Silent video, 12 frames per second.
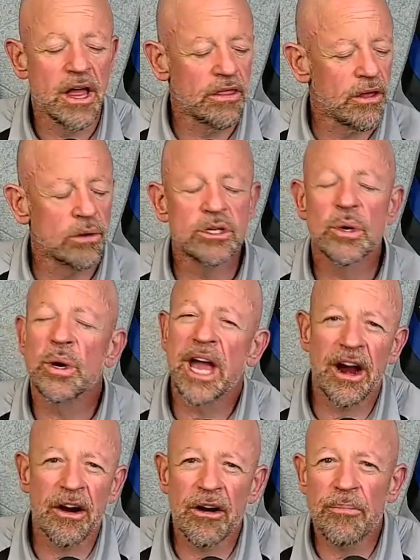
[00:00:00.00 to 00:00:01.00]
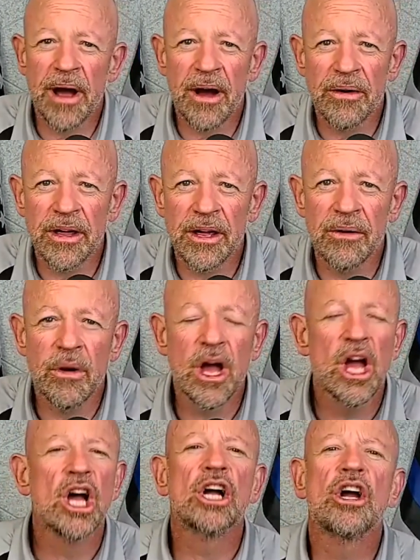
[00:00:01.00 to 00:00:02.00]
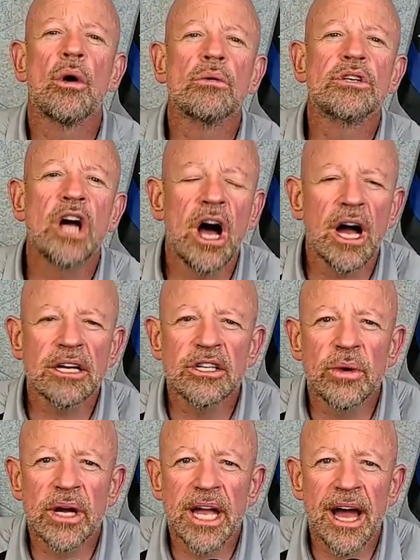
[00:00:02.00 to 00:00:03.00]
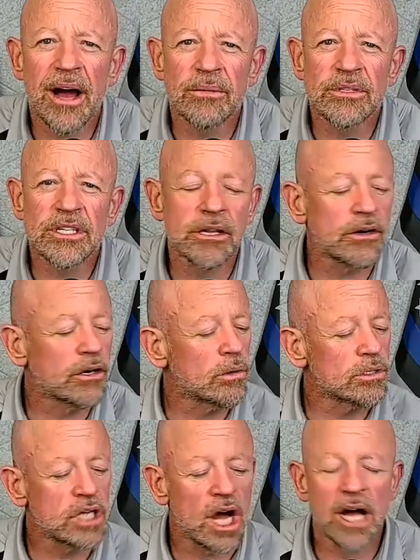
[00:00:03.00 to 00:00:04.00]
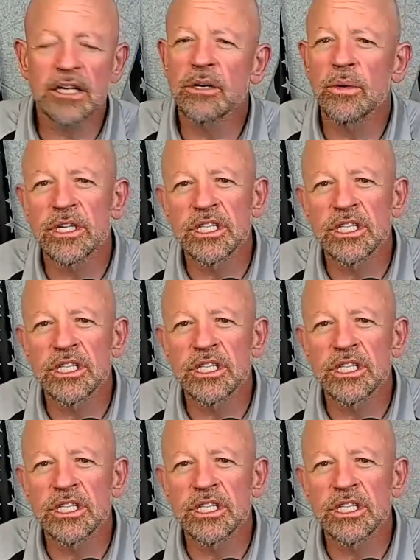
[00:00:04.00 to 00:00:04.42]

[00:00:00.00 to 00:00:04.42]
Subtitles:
those who care about you. Go talk to a counselor, go talk to a